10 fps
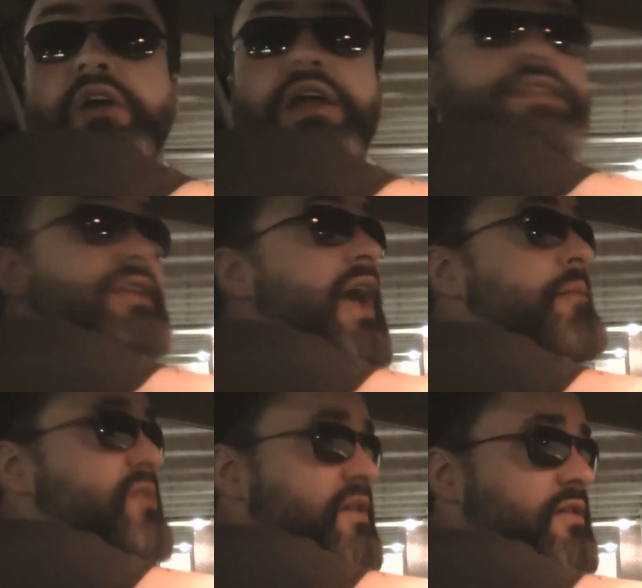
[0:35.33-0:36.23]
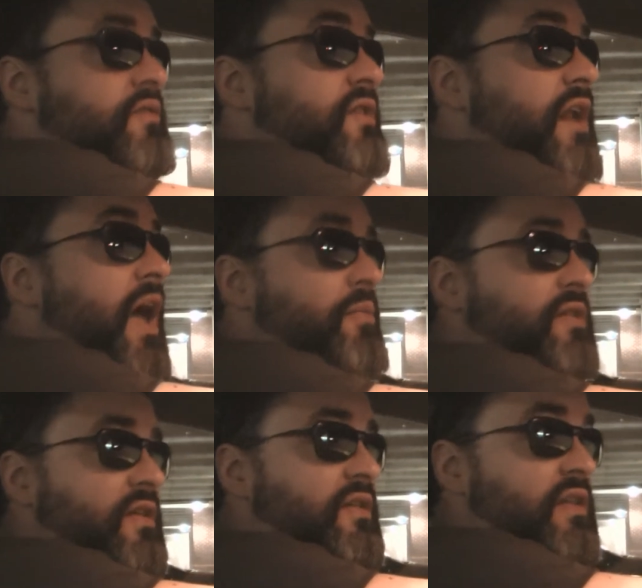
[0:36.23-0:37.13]
all right, synopsis.
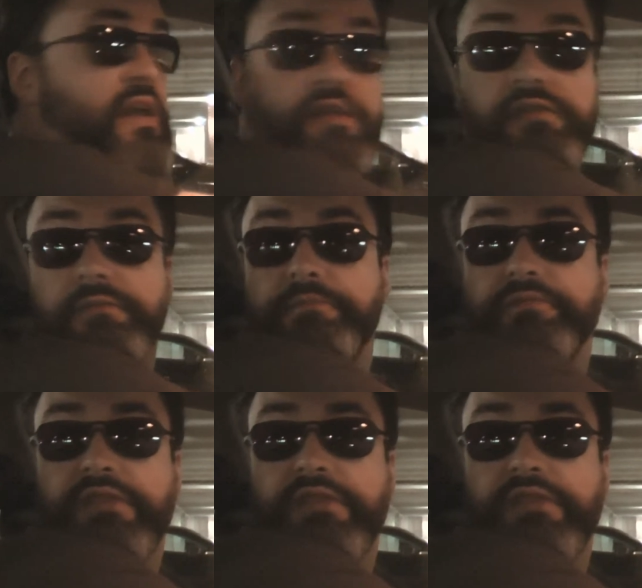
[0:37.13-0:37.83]
Synopsis is this: